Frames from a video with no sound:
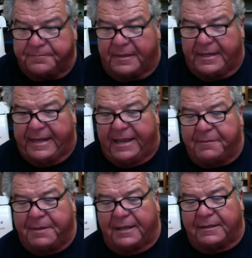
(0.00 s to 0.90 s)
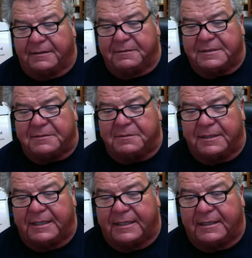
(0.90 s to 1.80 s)
Yeah, man, it was the one
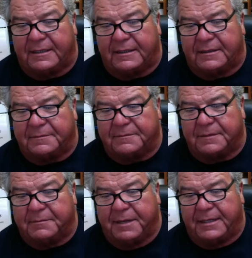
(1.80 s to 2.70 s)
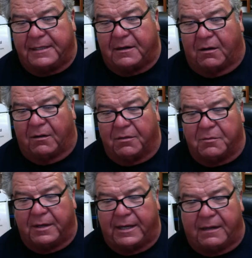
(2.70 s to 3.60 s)
that it made it all the
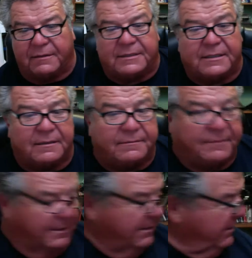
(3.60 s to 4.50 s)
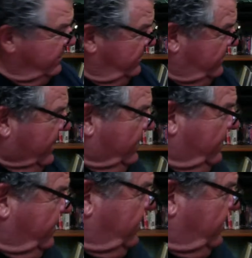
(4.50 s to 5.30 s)
way out to Tanner